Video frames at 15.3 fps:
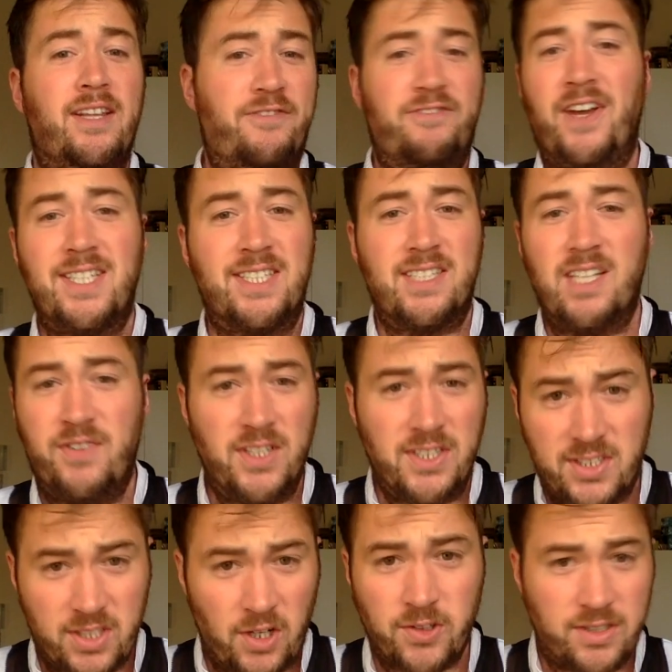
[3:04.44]
the face of
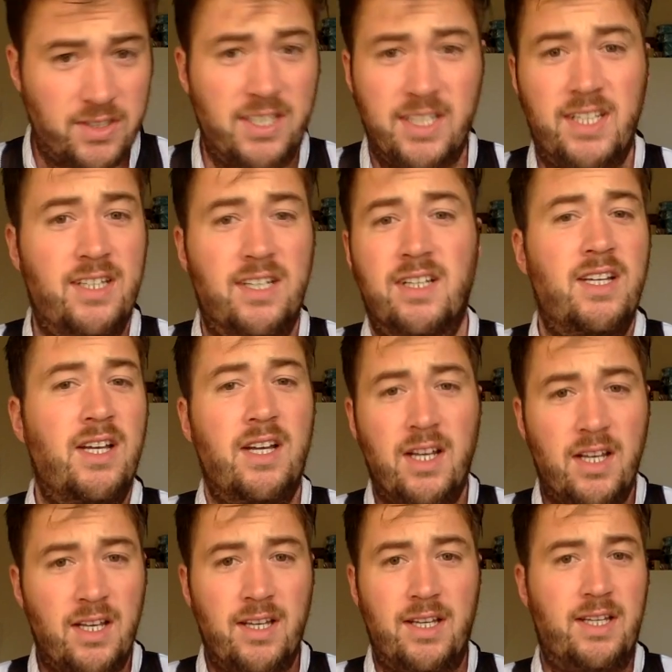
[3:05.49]
uncertainty.
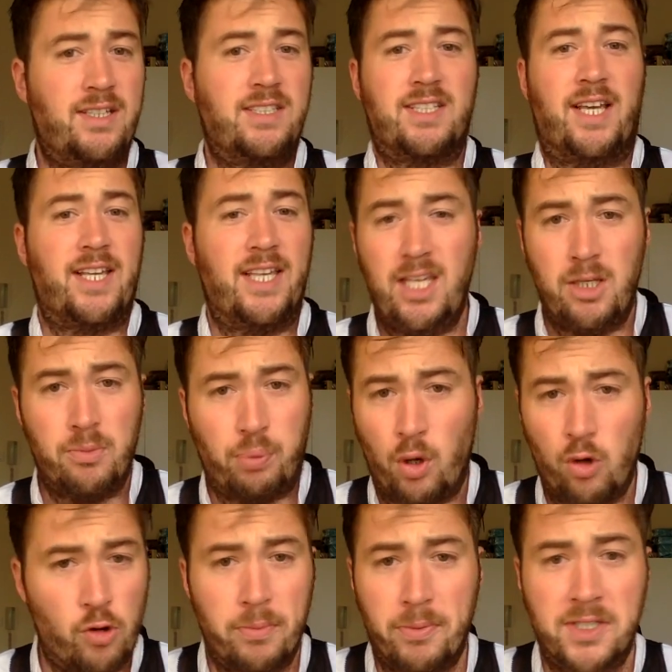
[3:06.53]
He's like, e
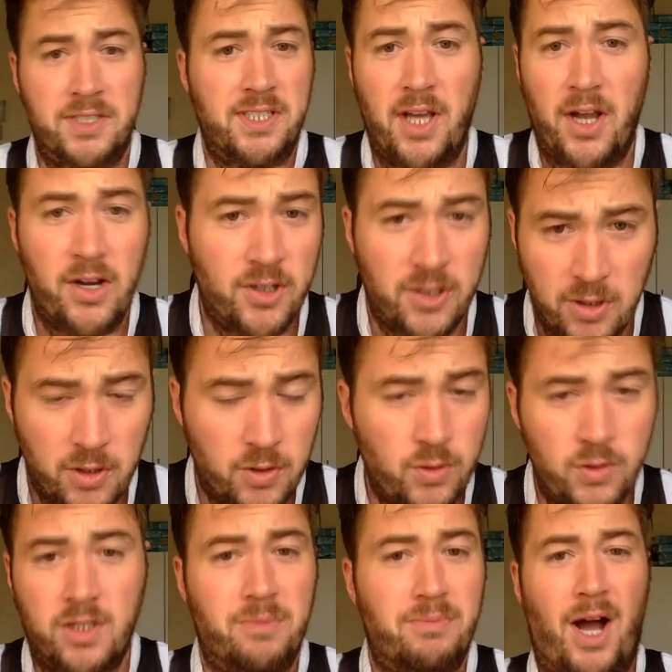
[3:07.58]
pluribus
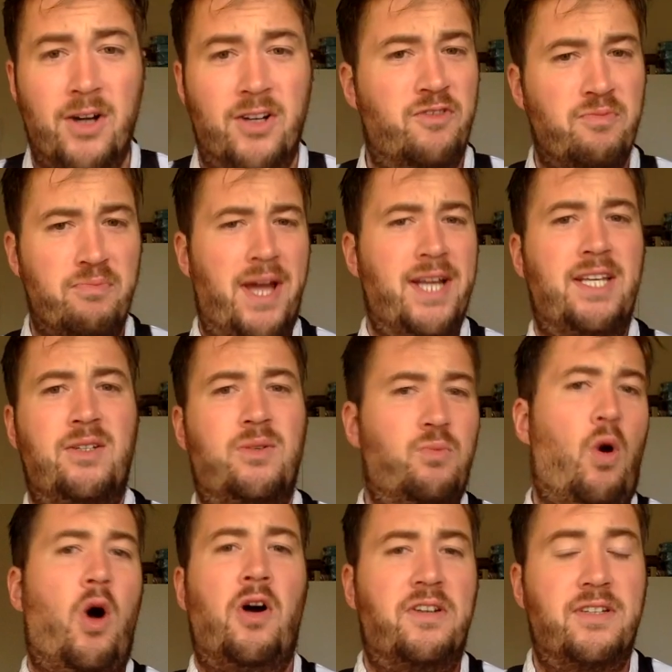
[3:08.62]
unum, out of many,
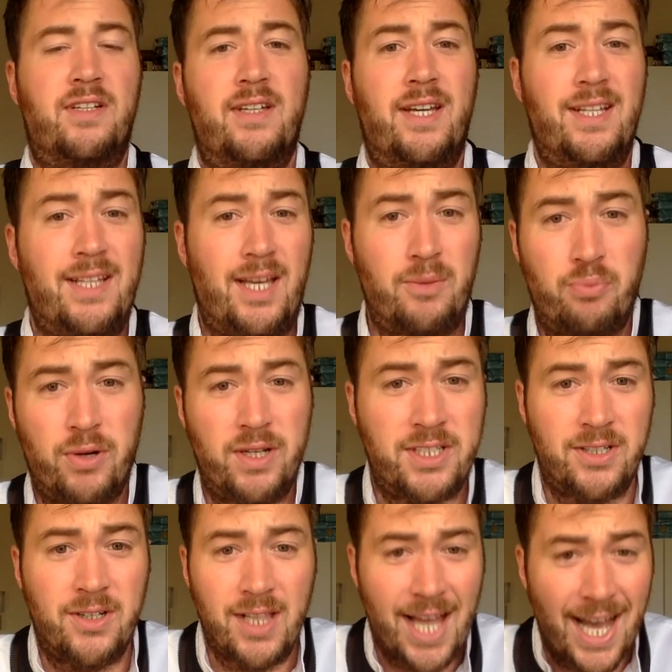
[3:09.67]
one, and like
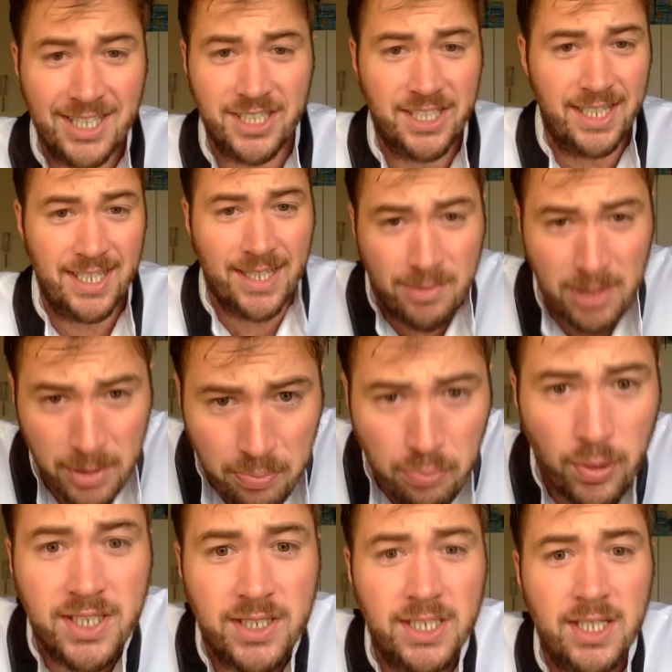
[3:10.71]
preaching all that shit. I'm going to be
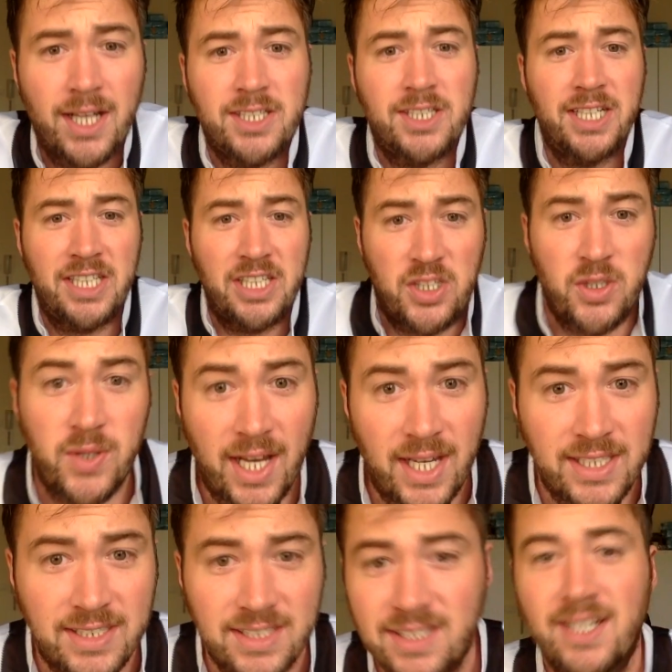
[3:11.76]
preaching that shit to you
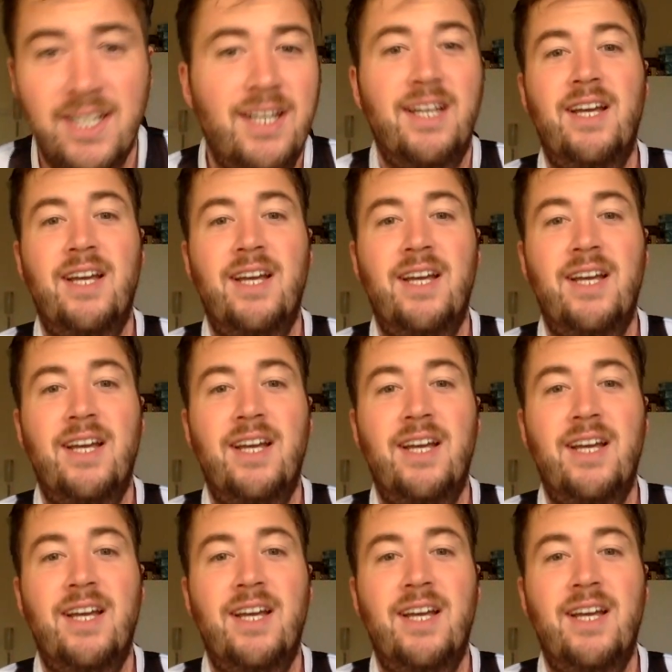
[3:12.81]
guys.